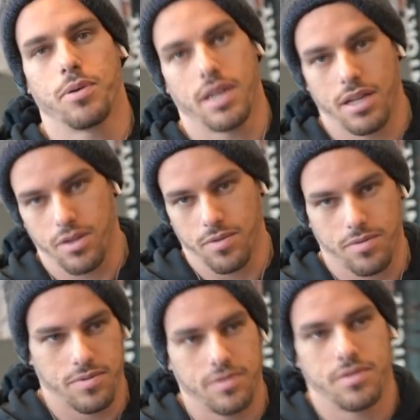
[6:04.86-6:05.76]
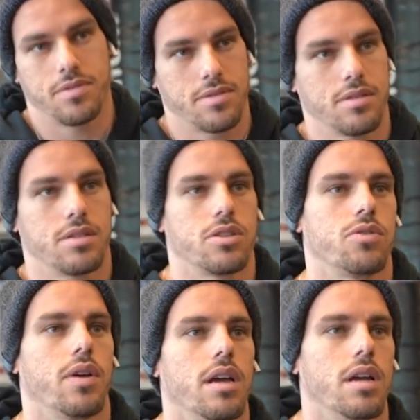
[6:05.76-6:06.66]
to put like a little
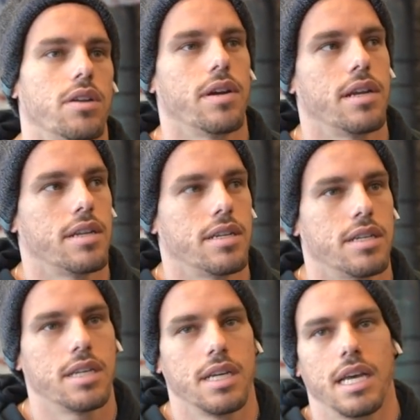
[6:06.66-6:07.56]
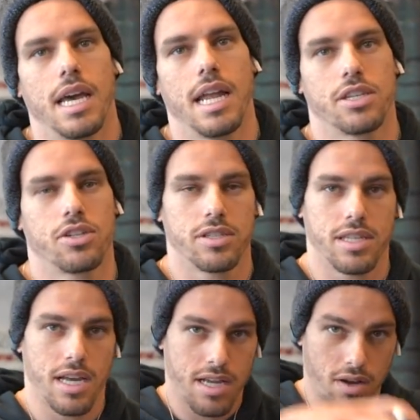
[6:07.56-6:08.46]
tray under it, and it
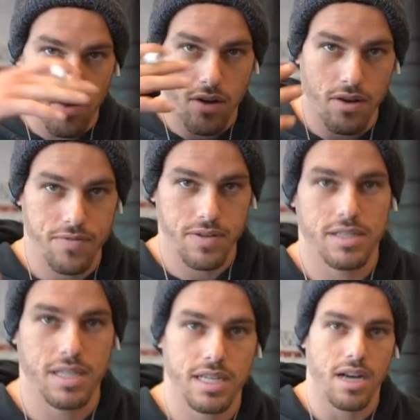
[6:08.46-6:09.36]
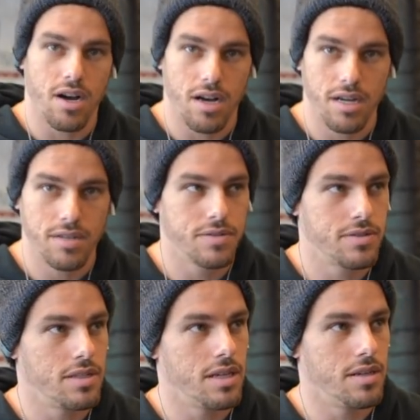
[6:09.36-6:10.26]
starts like all fizzling
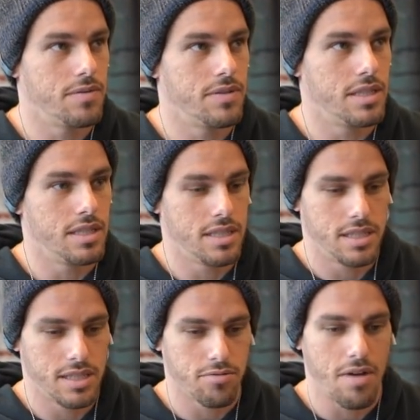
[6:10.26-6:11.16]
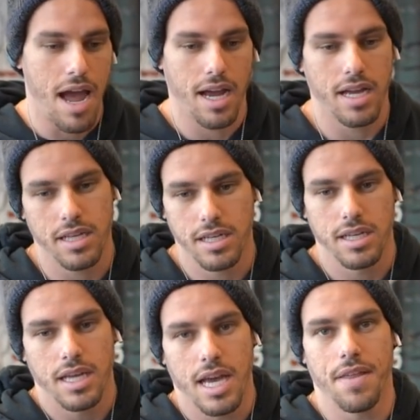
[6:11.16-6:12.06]
off of the the rack,
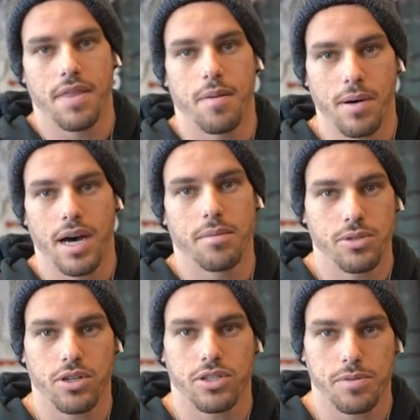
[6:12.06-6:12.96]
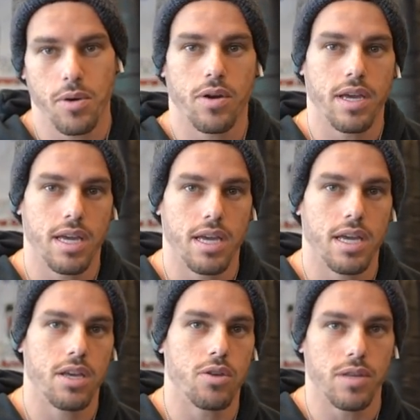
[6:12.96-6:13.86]
and then the bottom starts smoking.